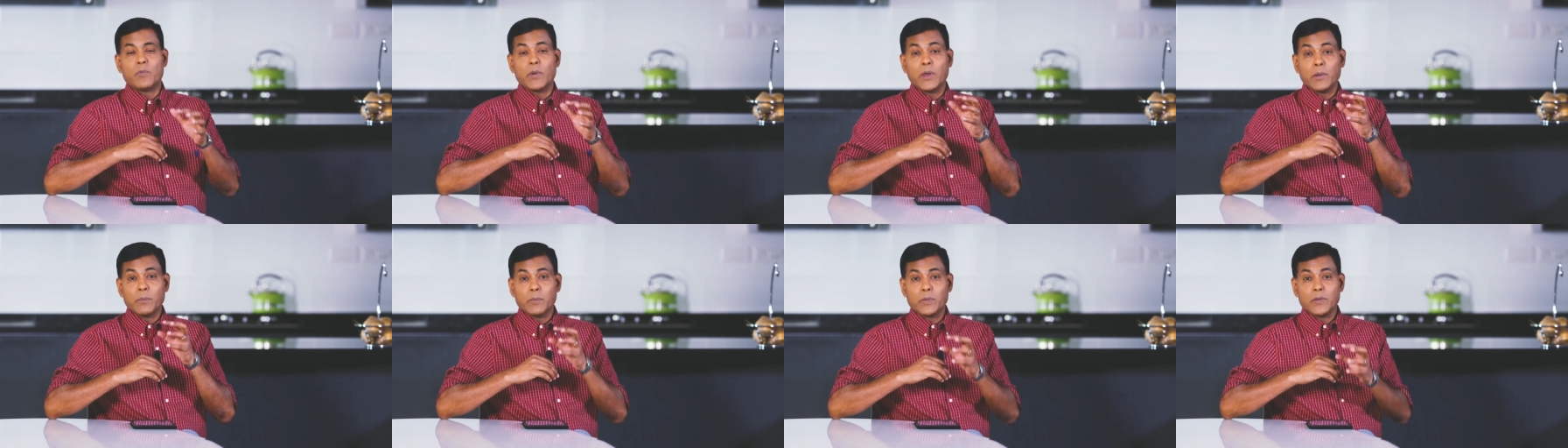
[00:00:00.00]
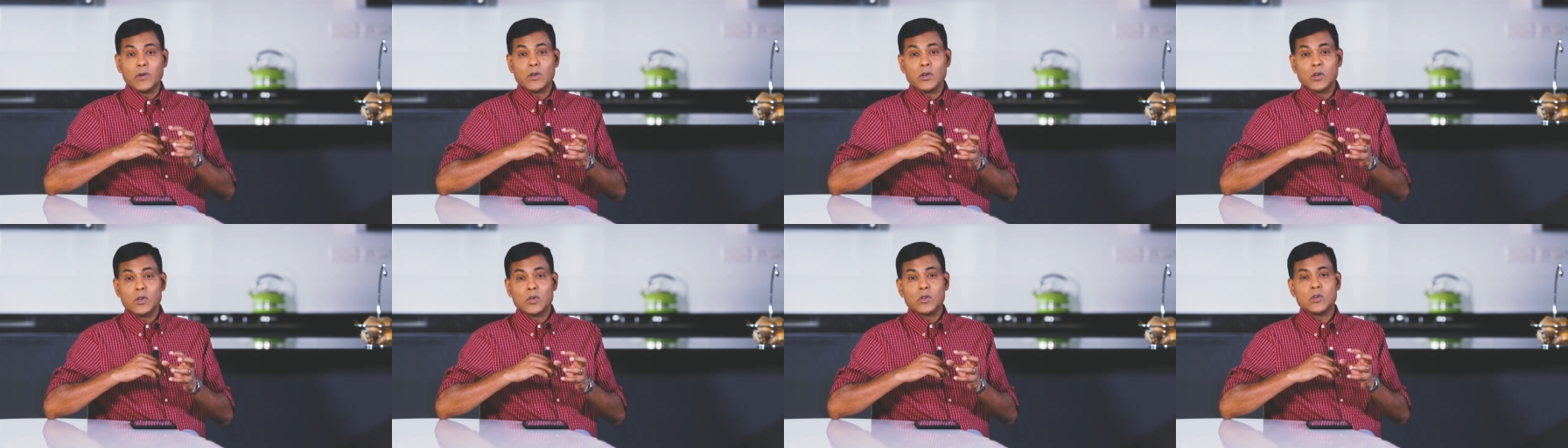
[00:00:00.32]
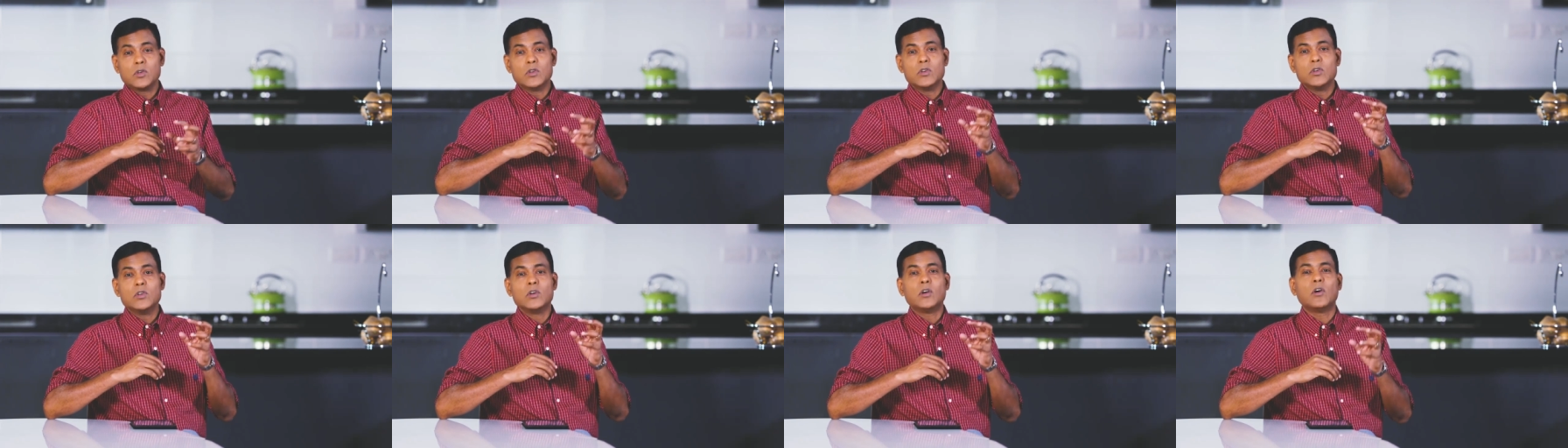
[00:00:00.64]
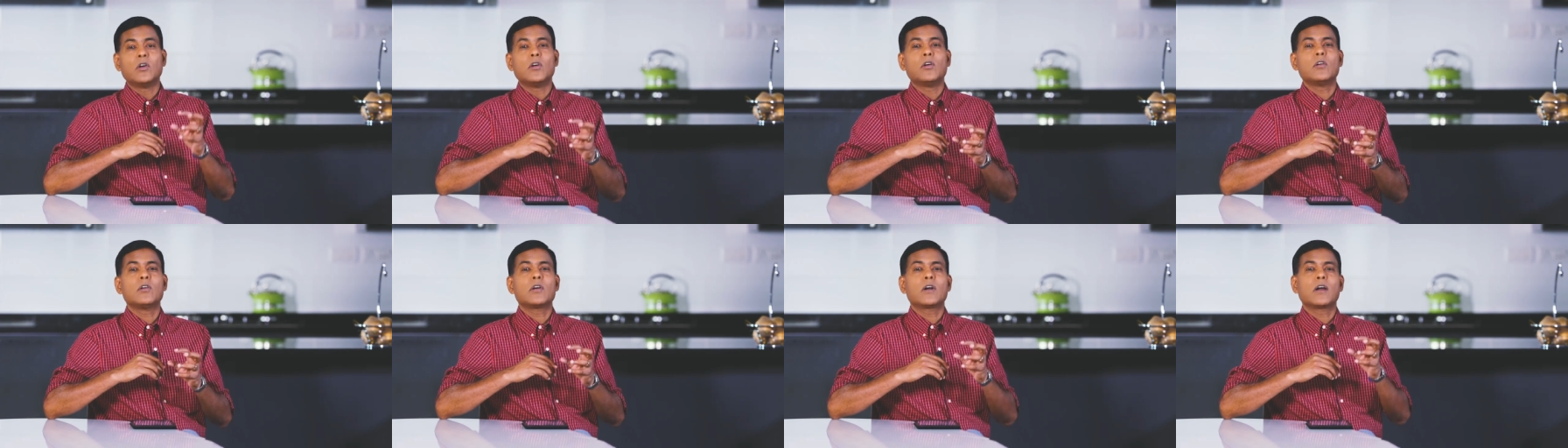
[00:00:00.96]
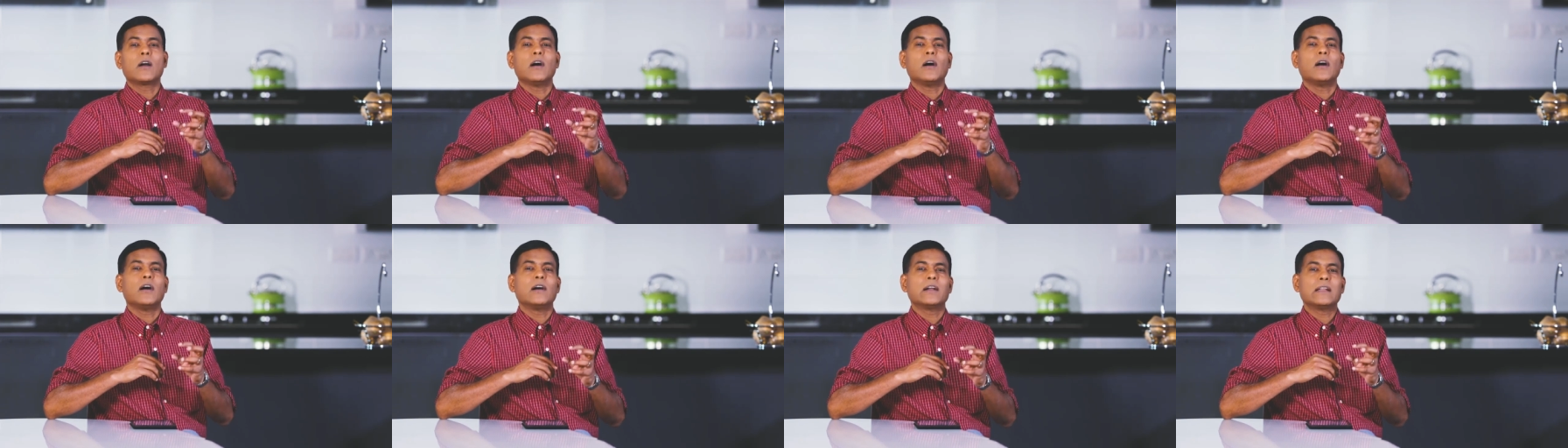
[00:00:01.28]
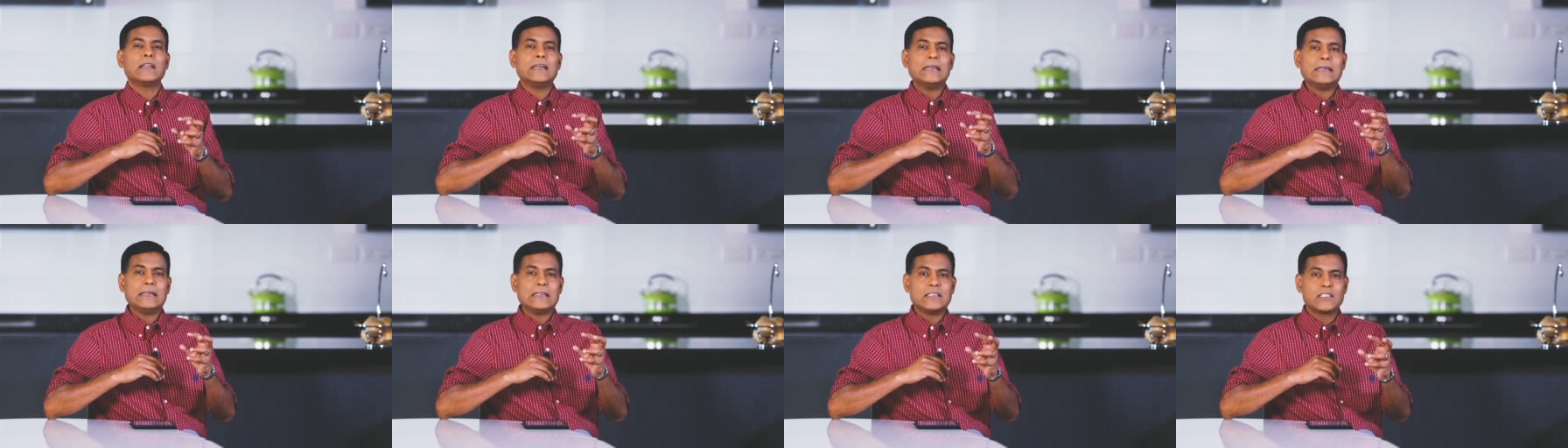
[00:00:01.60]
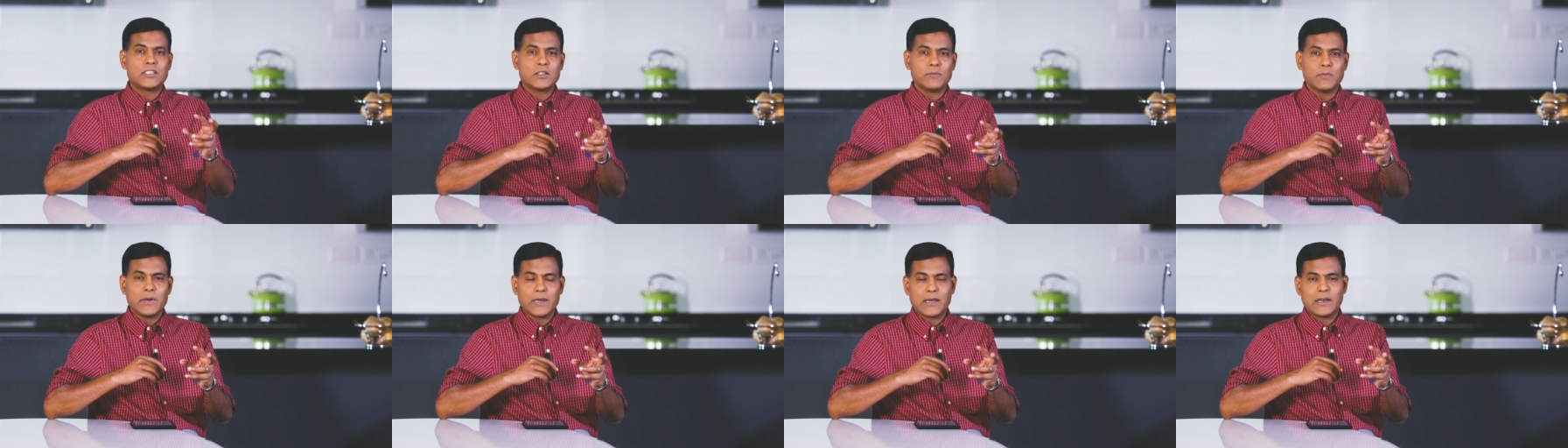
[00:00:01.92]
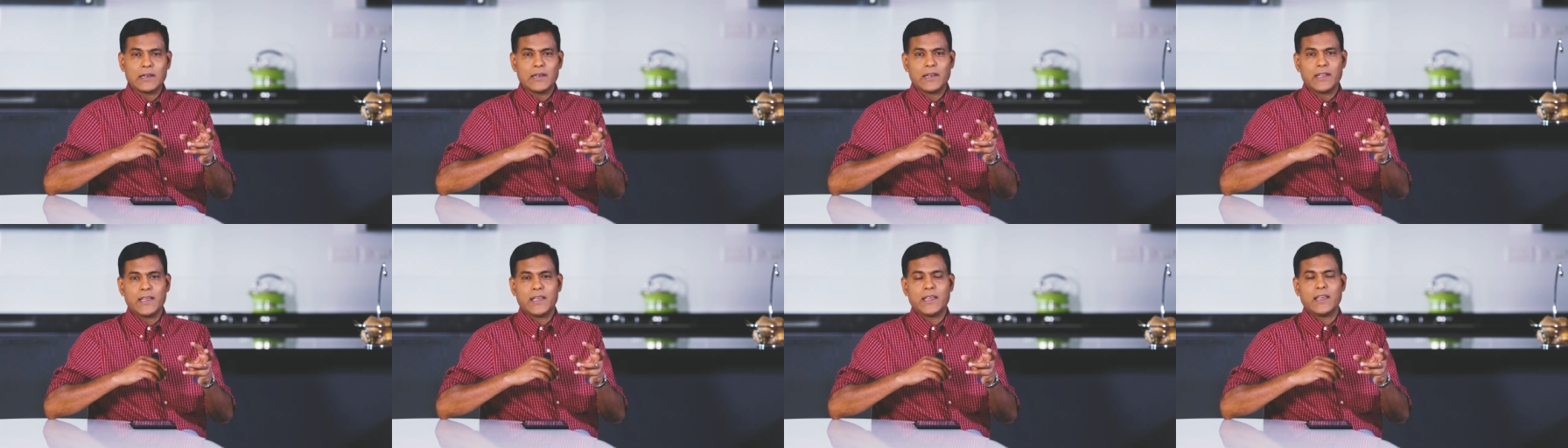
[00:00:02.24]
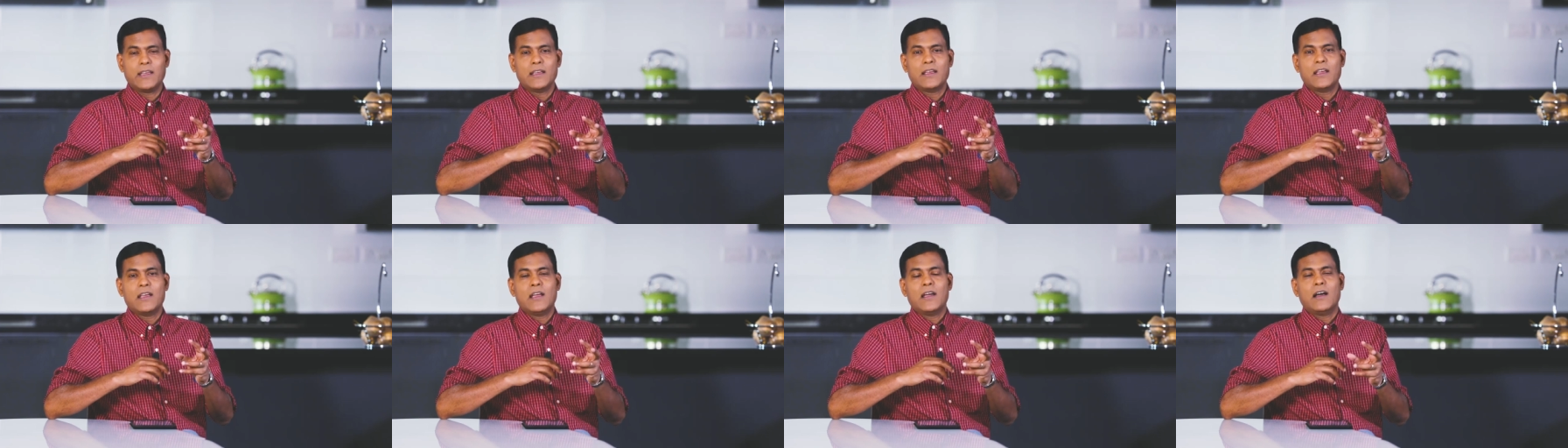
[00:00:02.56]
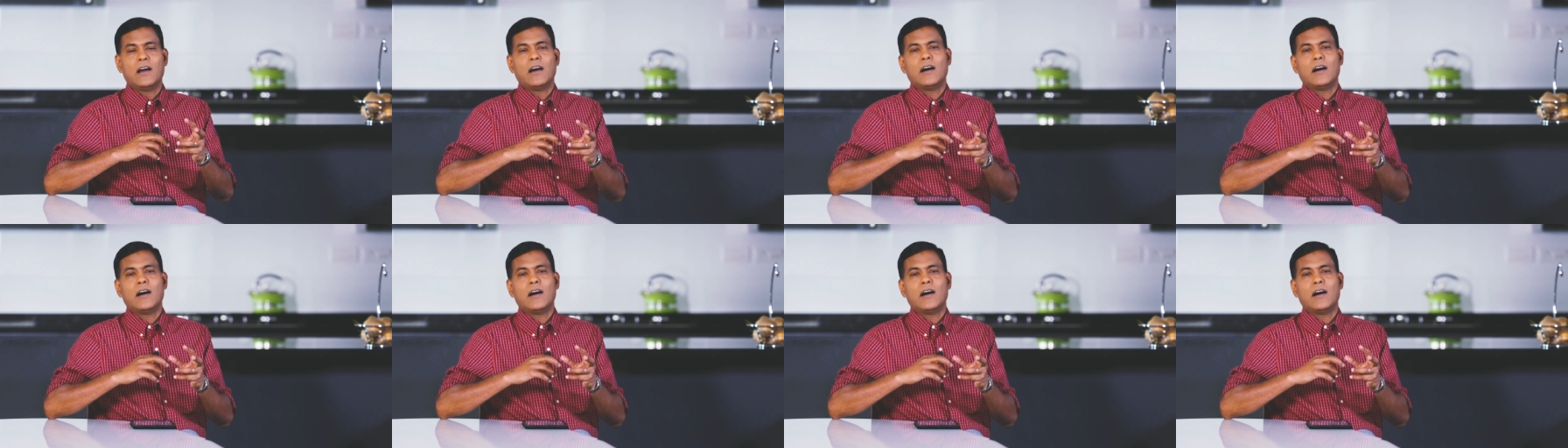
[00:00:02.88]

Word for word: People who know God intimately